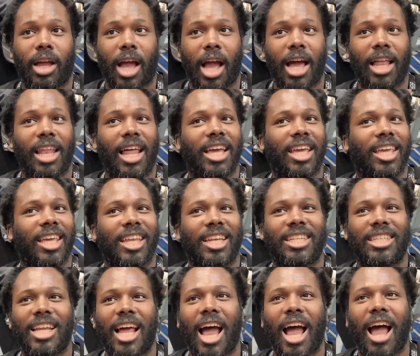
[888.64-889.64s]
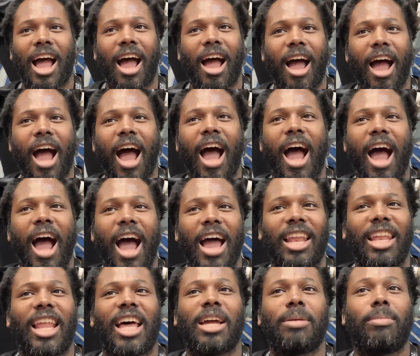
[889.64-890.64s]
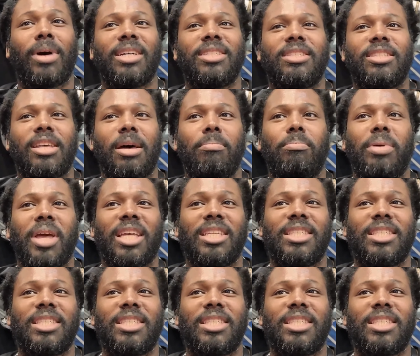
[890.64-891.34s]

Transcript: So how? What, what's your why, what's your go-to then?